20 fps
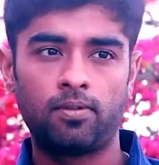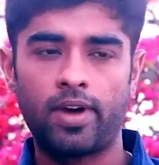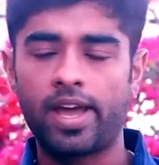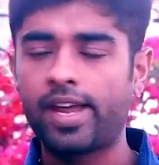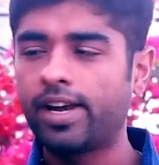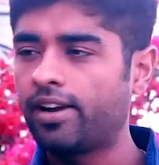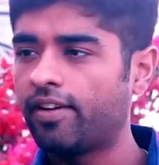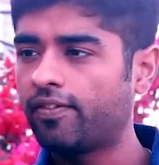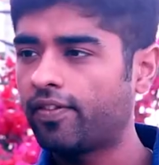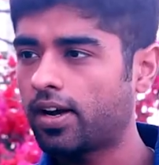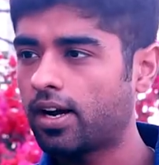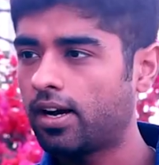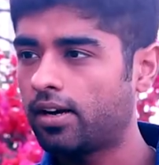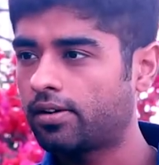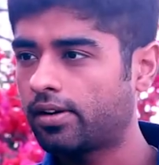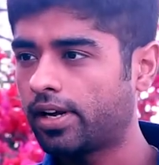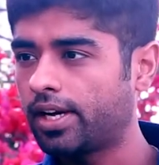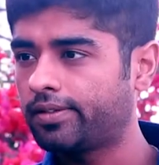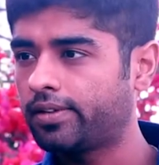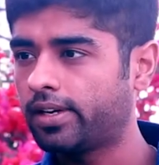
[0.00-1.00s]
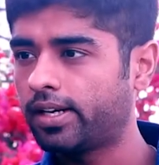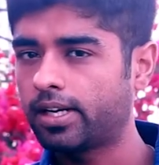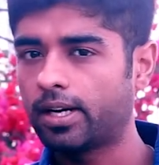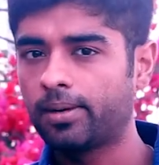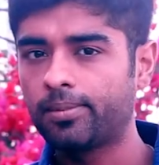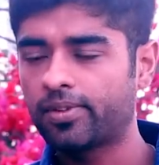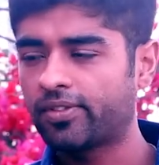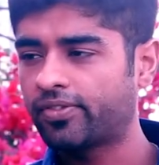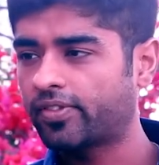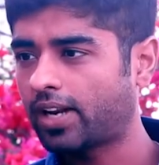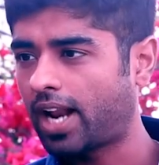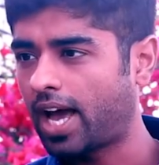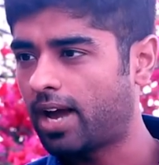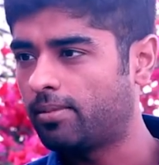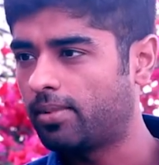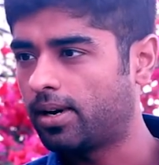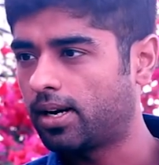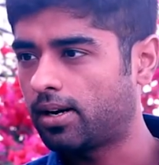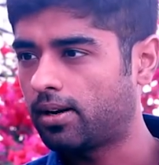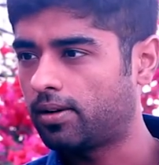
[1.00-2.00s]
Very difficult race in terms of
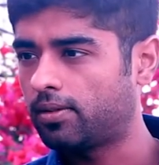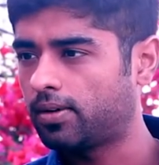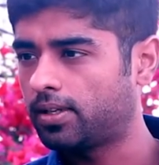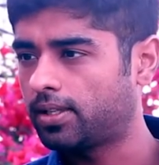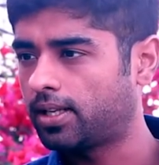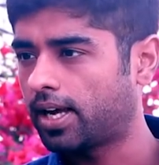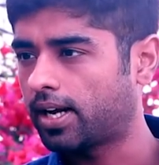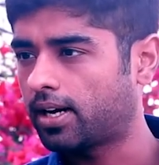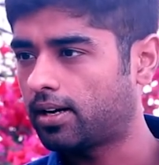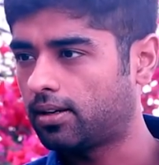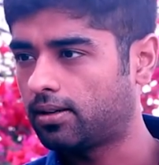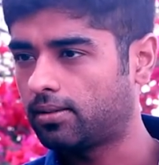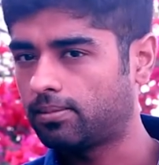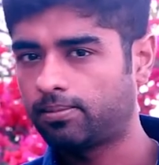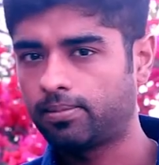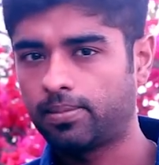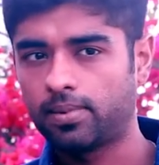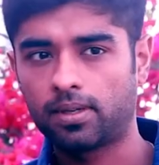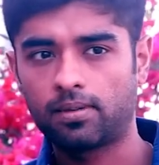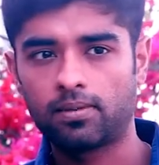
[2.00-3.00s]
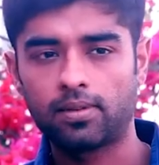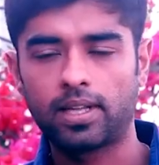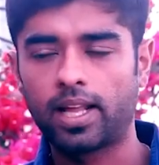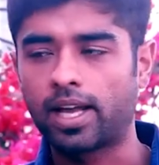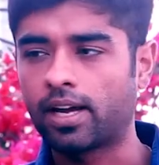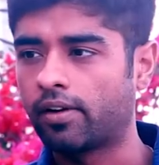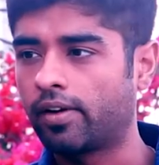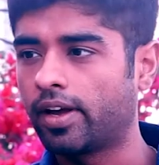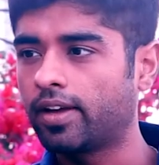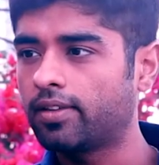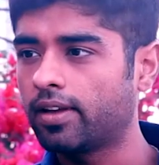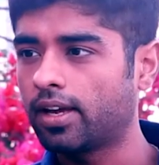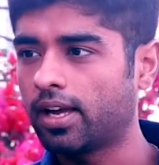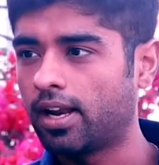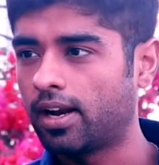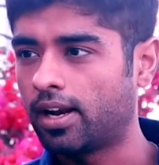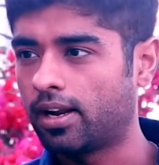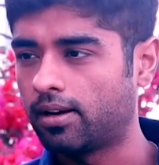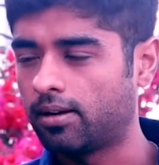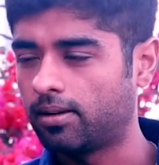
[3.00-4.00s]
climate. It was like racing
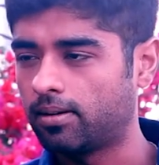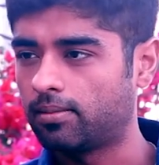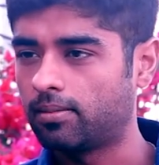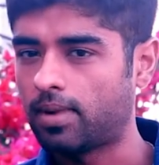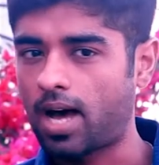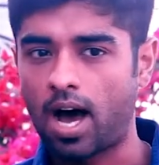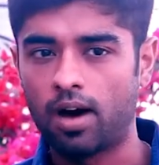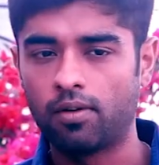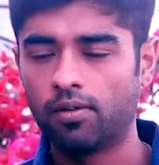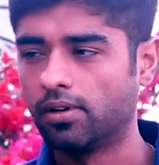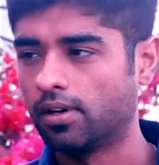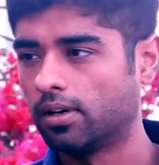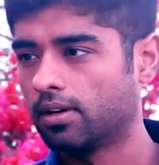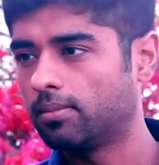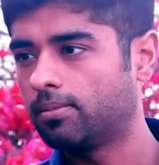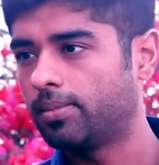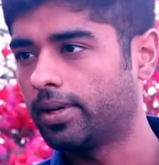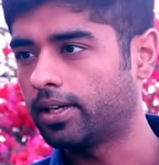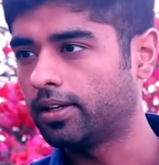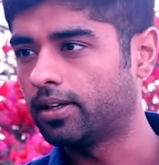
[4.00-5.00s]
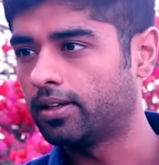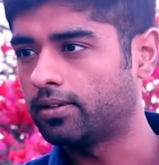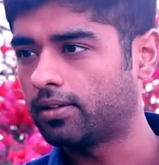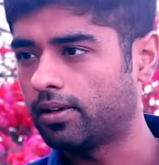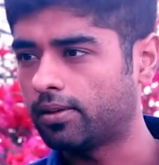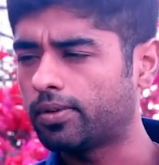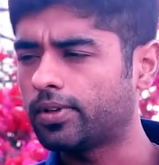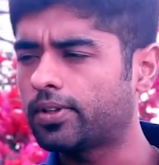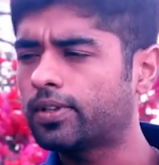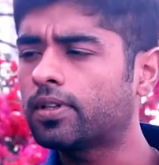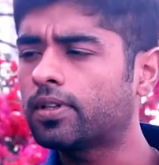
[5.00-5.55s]
in an oven because it was